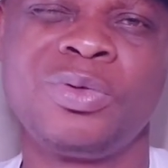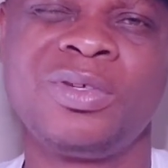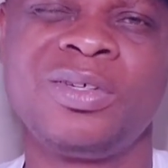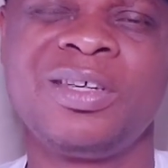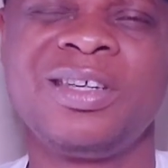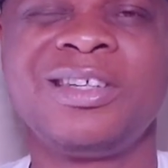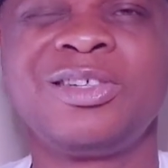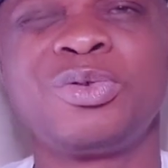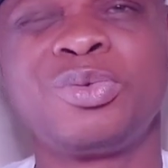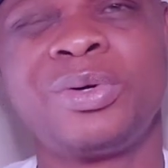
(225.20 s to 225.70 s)

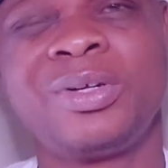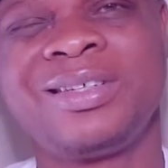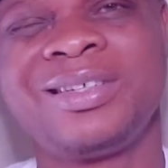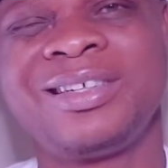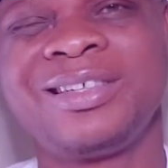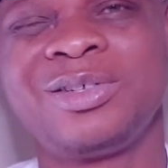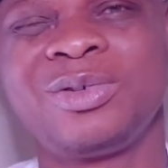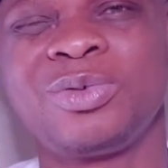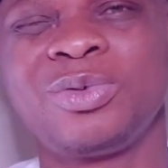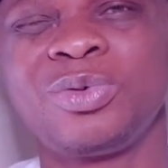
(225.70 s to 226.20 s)
Since
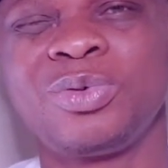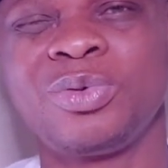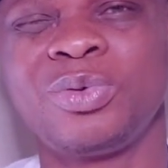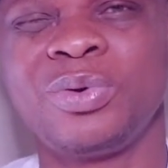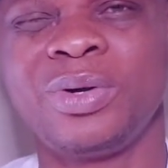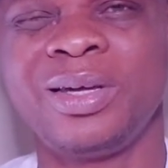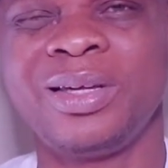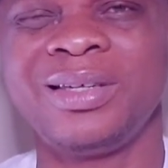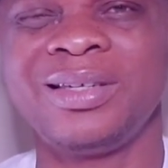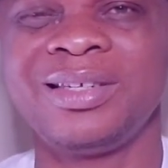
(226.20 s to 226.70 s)
twenty
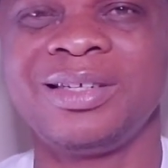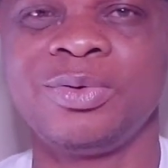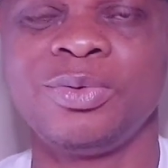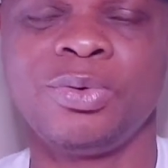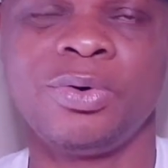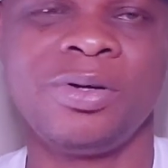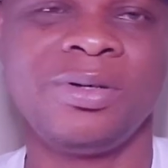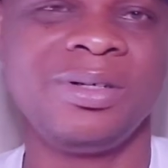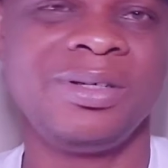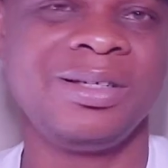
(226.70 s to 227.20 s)

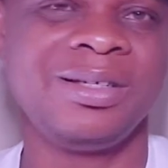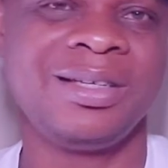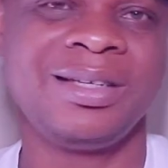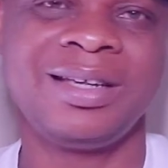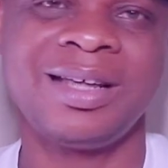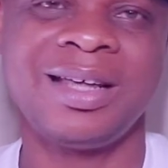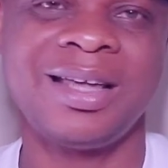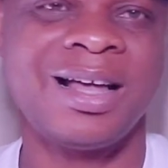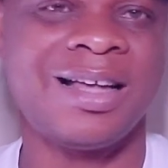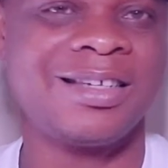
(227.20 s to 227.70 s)

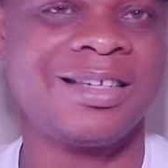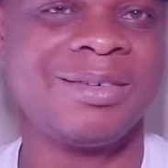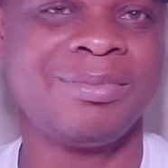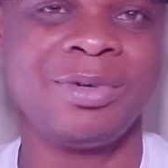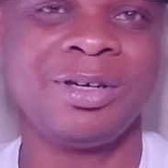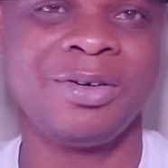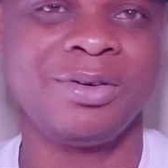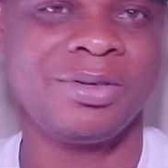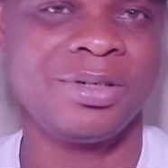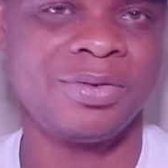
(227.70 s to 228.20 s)
twenty-one, it, it hasn't
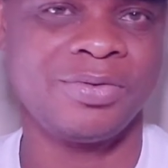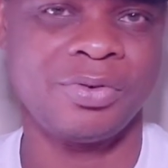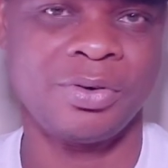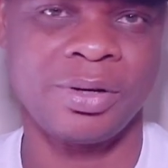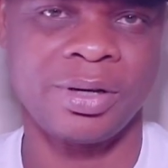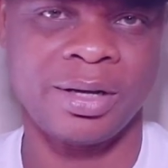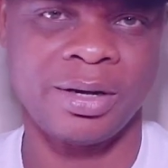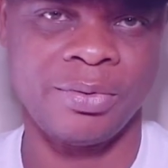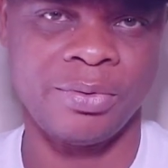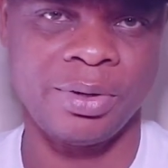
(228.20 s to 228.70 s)
been rosy for
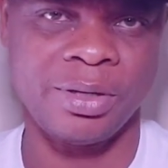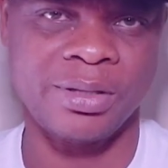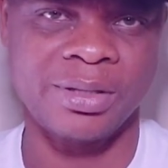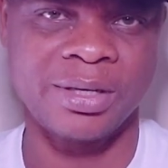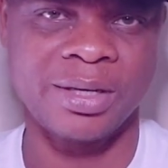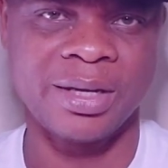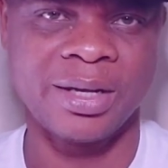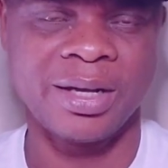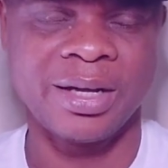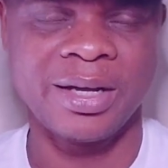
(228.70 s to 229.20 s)
Kanye
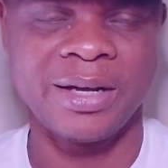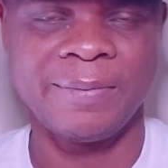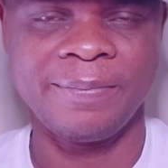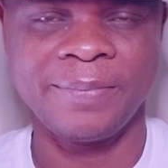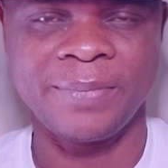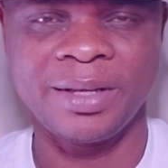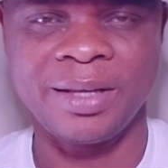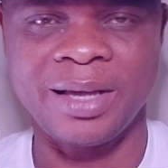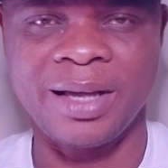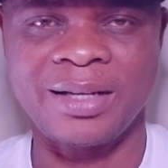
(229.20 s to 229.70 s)
West.
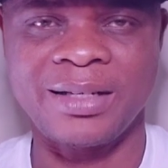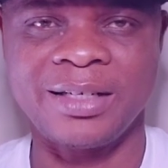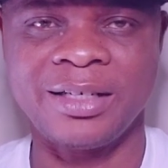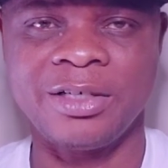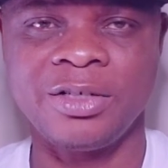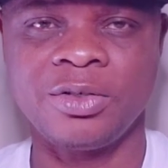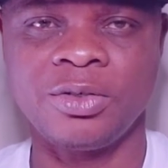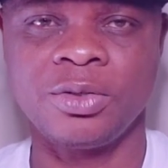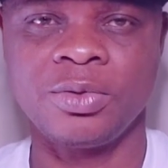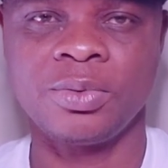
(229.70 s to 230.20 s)
He had
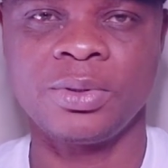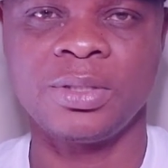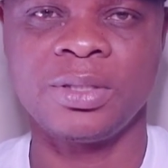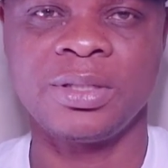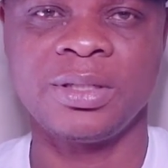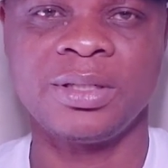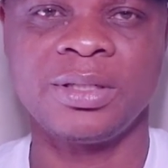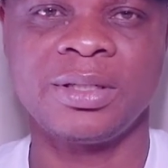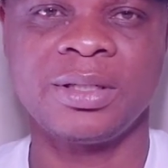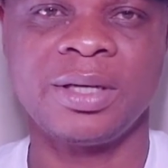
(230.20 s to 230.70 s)
issues with
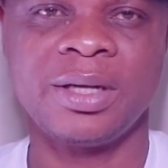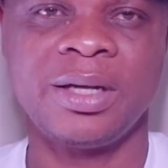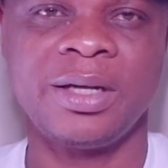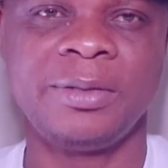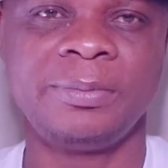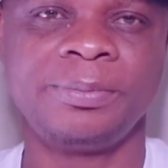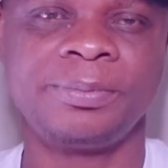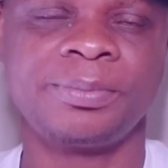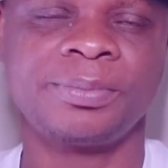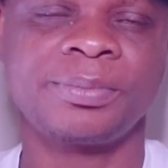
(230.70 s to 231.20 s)
his
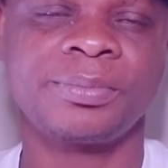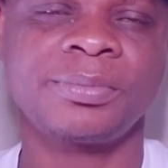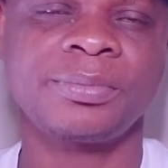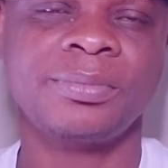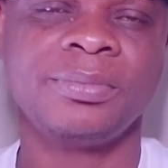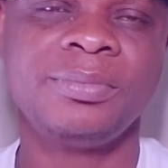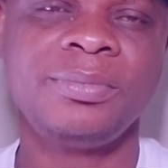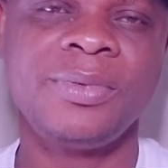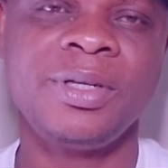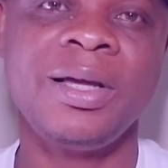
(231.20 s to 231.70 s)
um,
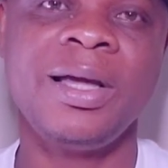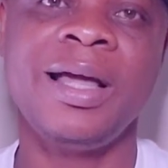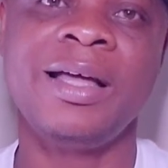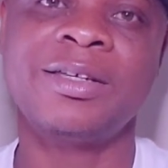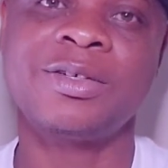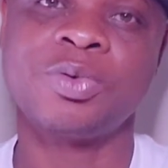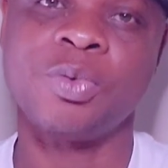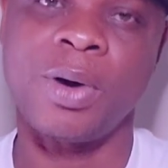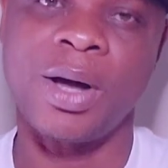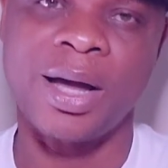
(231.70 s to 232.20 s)

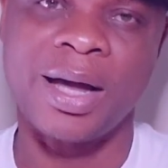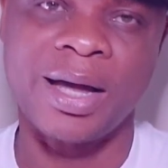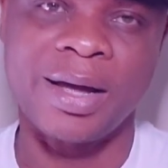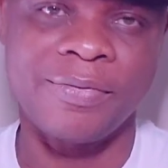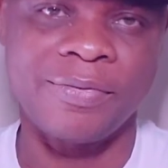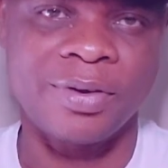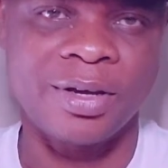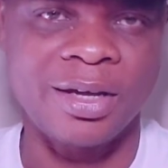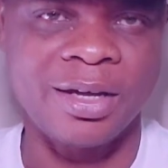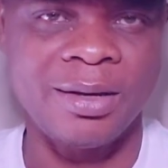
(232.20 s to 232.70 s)

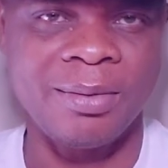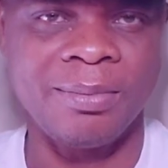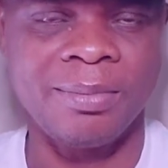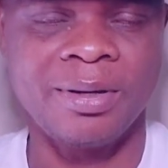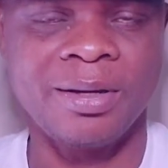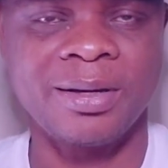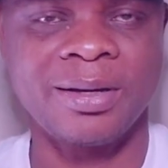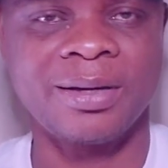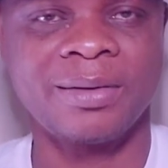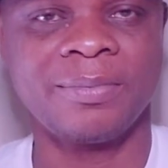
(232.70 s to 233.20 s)
ex-wife,
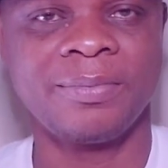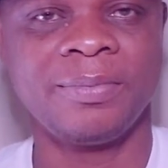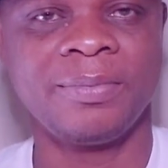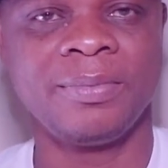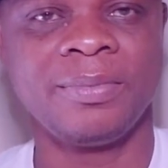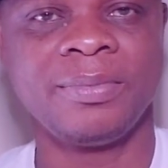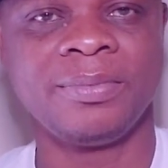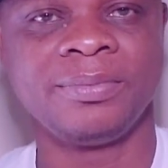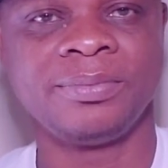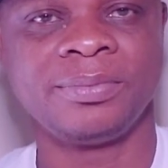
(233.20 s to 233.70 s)
Kim
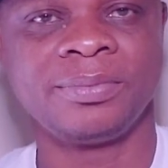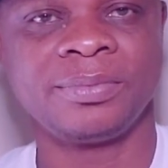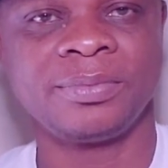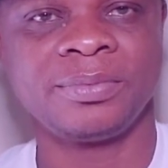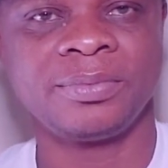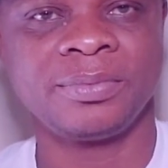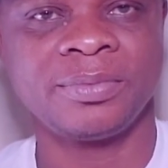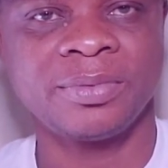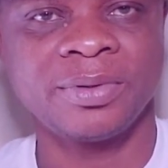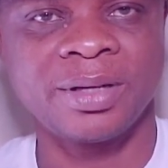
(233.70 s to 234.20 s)

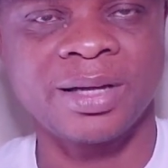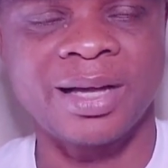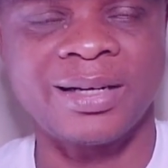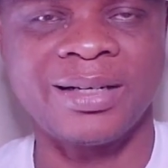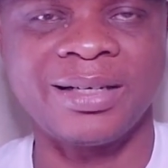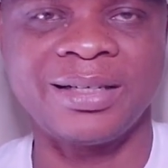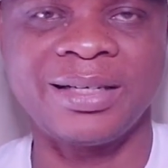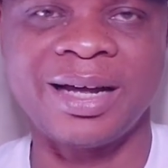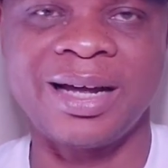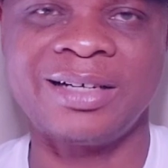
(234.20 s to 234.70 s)

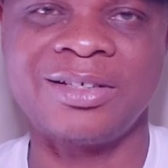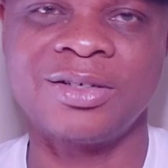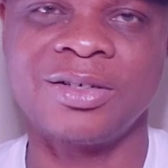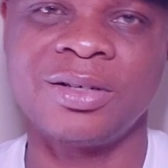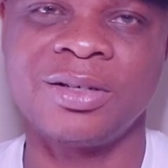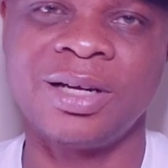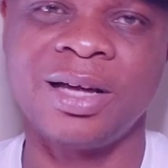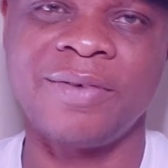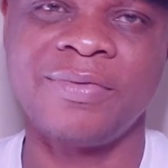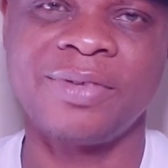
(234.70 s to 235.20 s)
Kardashian.
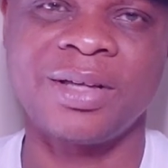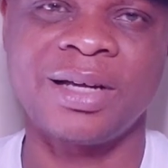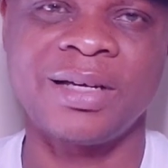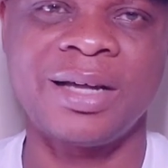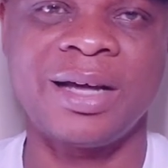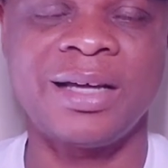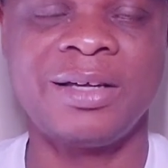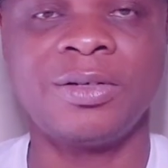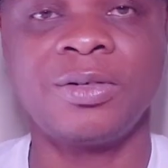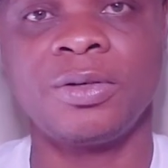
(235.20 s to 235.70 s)
Shortly after
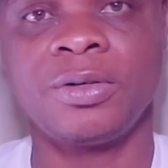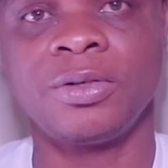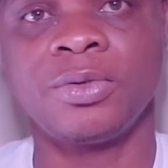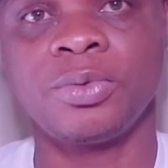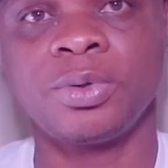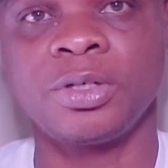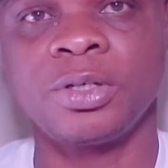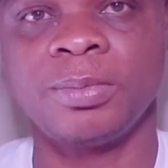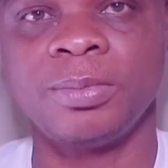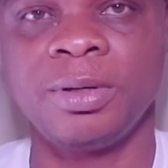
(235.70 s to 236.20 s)
that, he told us
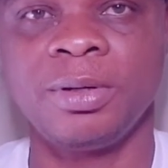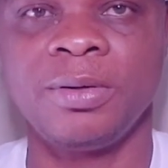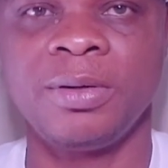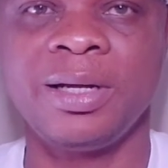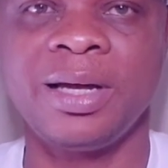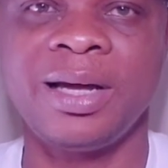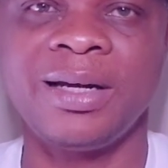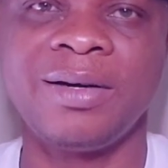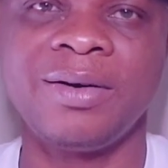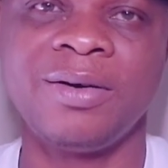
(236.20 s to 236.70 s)
he was a
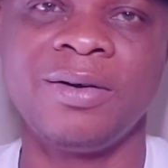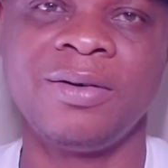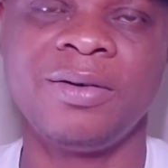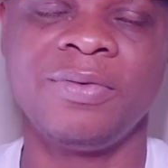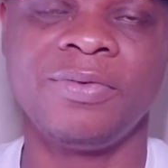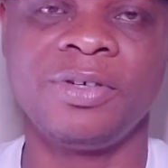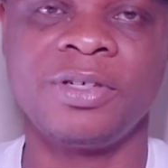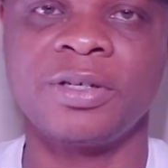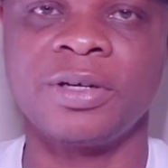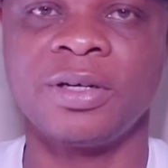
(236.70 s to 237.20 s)
billionaire. And all
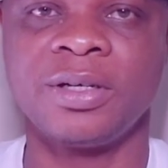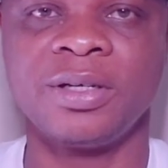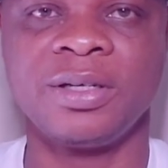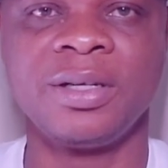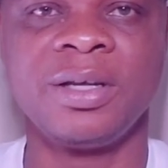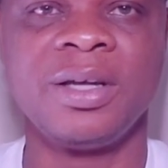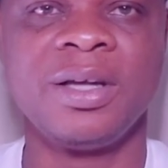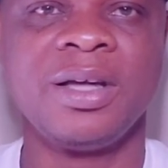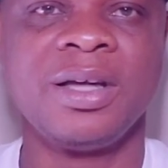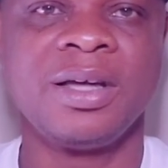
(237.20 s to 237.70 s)
of a
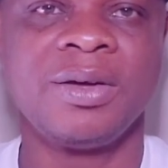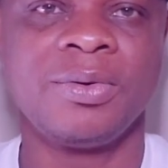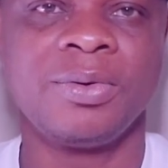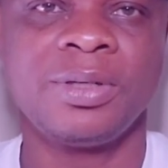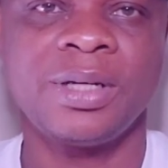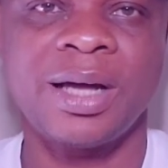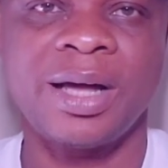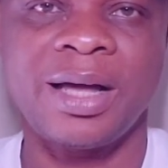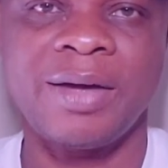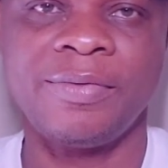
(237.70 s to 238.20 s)
sudden,
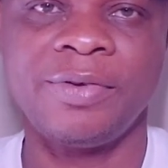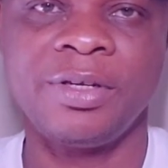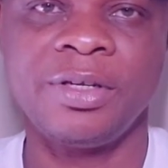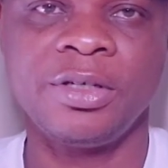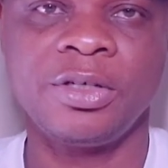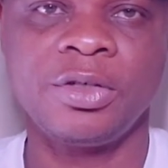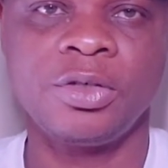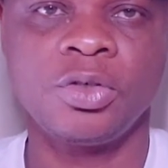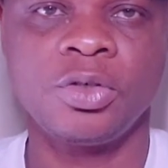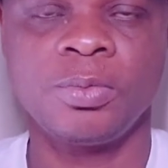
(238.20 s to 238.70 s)
we're now having
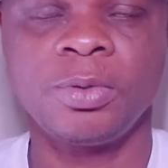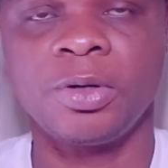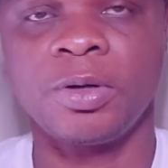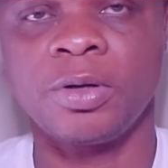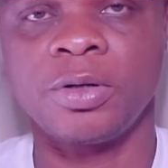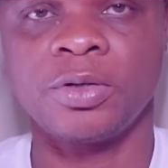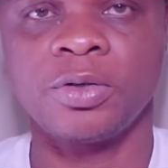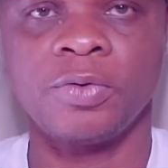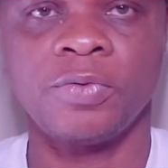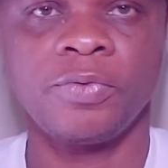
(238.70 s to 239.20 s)
issues
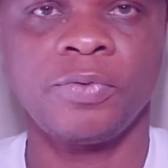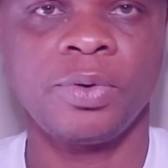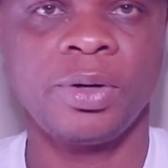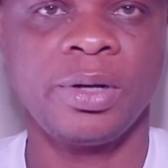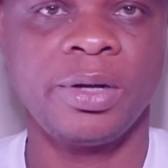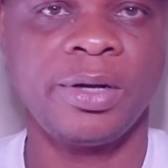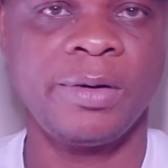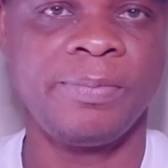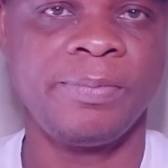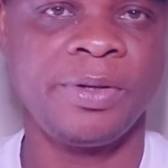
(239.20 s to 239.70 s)
because of
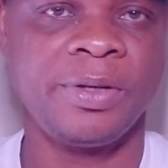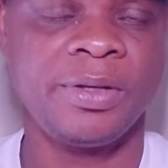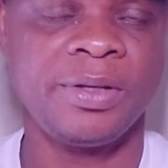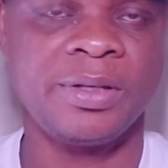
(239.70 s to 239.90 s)
um,